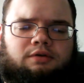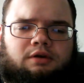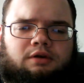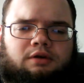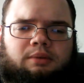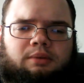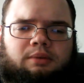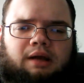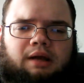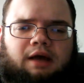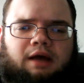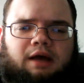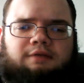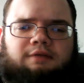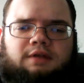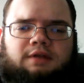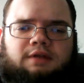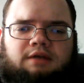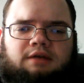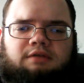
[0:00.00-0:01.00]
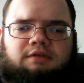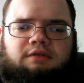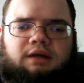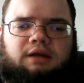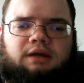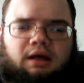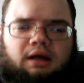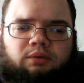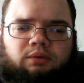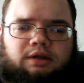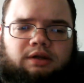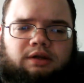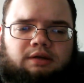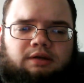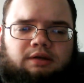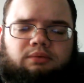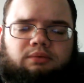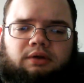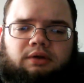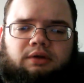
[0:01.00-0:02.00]
took about half the evening, and we
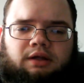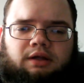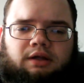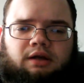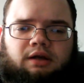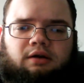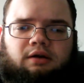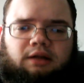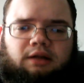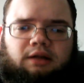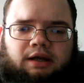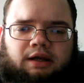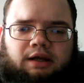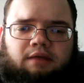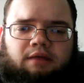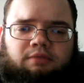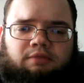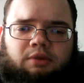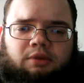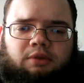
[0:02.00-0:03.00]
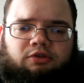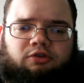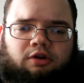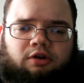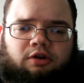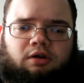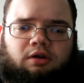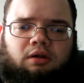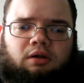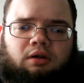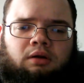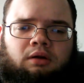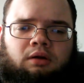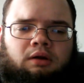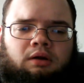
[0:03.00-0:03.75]
didn't really get hardly any information at all.